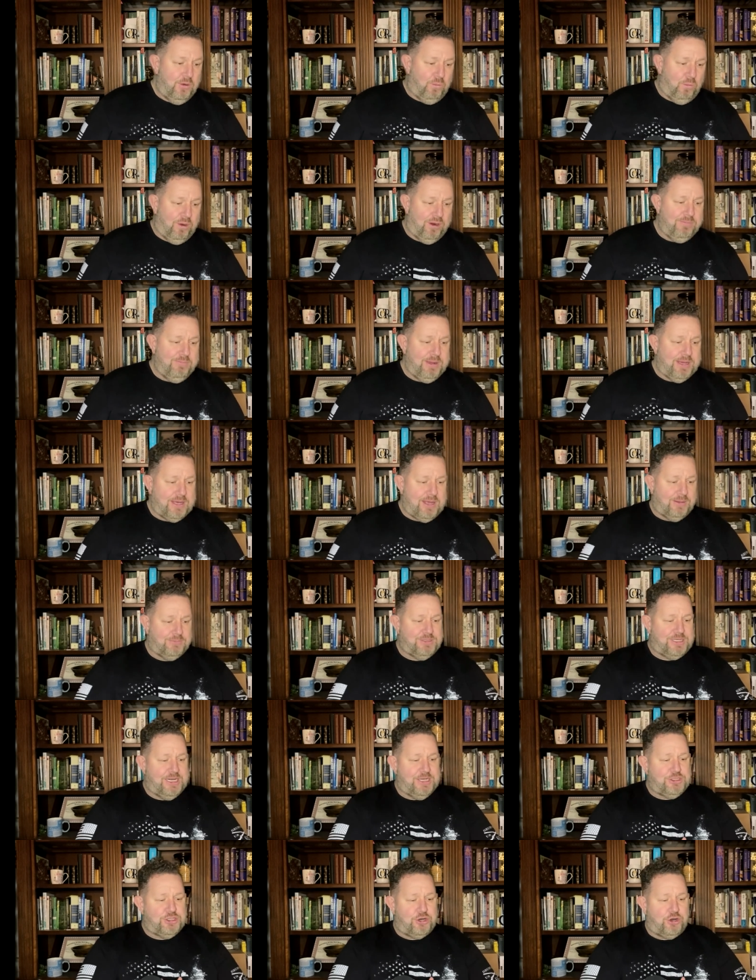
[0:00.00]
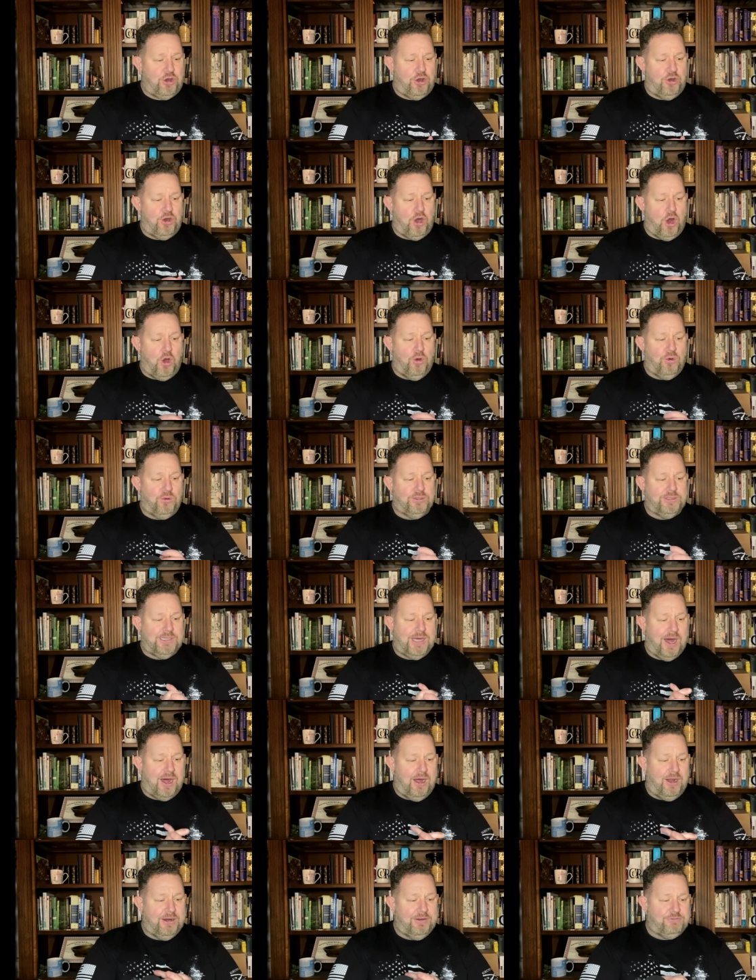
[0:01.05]
One becomes his or her own
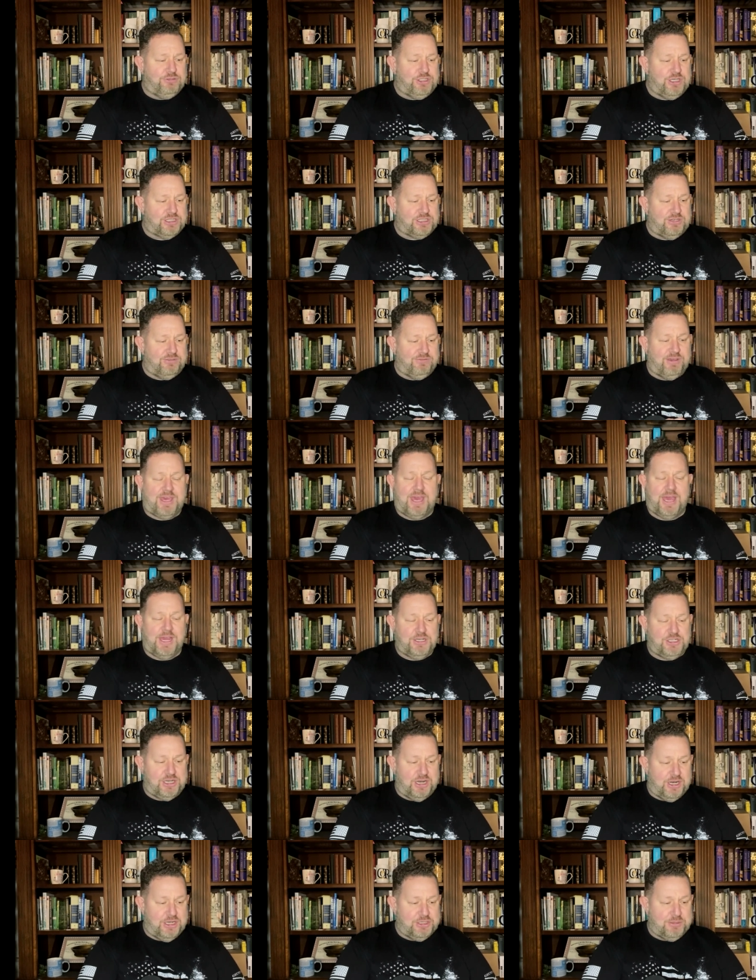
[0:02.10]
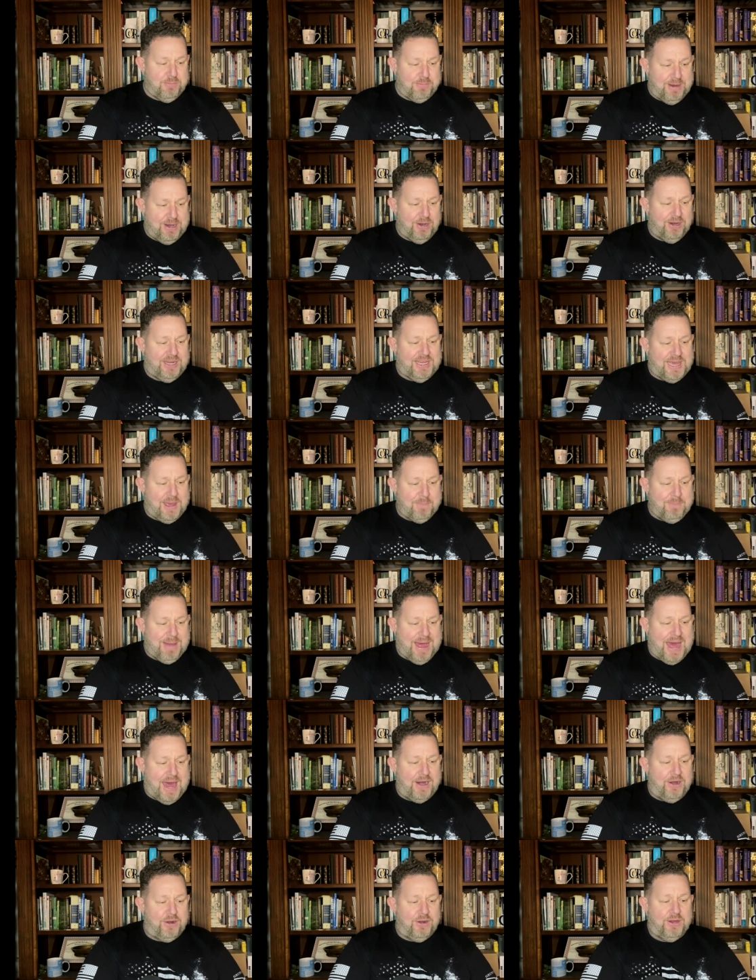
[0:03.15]
God if justification is merely a
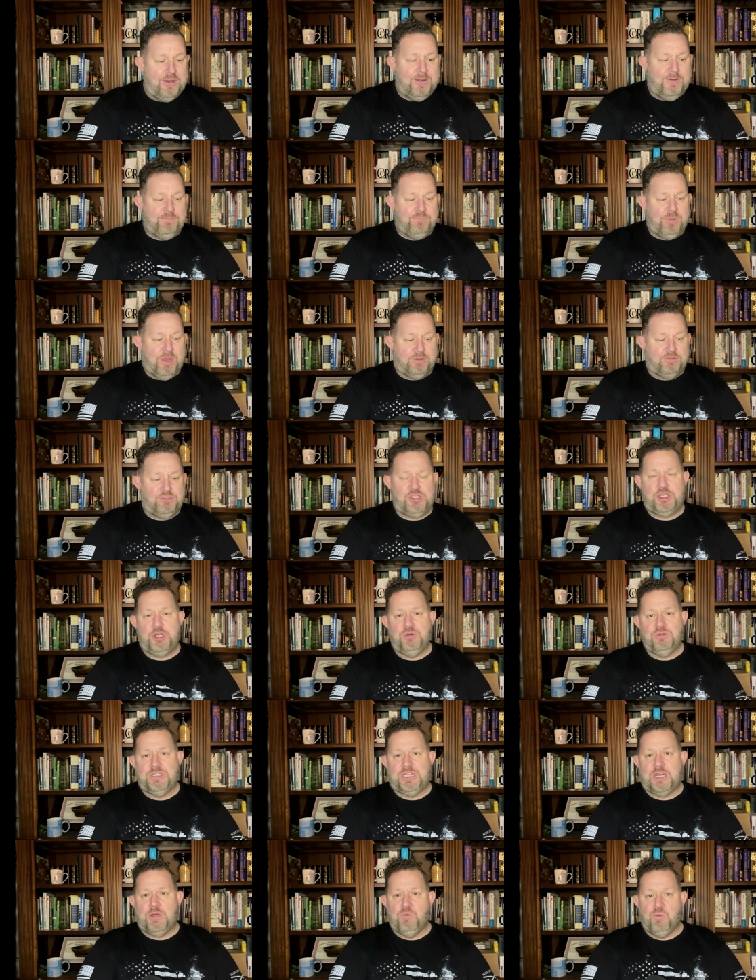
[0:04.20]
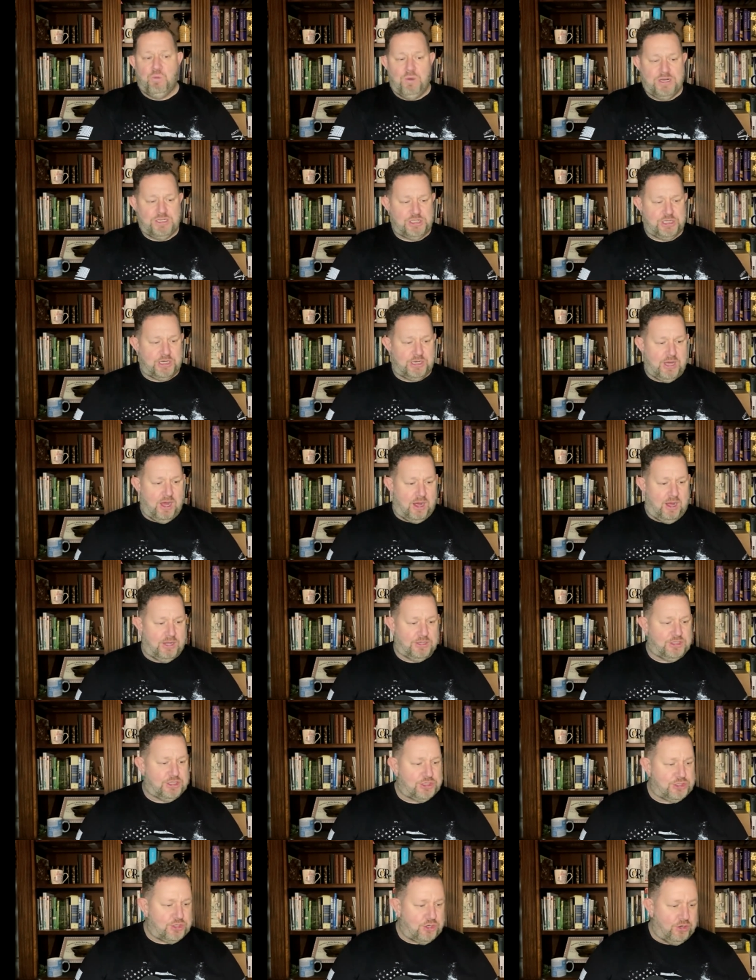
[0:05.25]
matter of choosing which
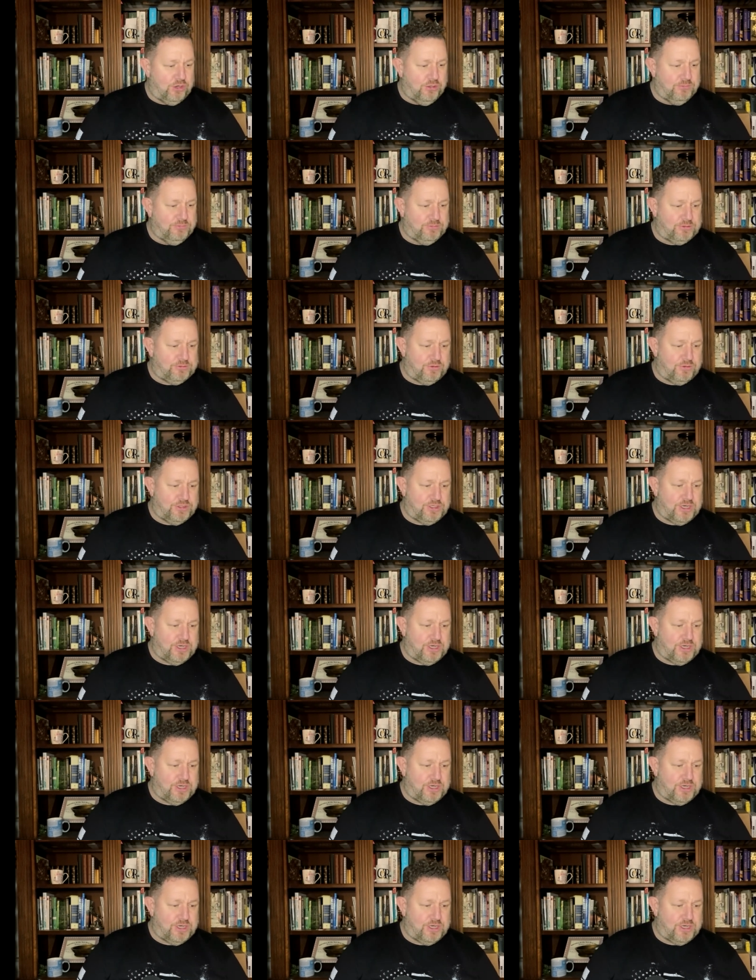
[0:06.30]
God's terms for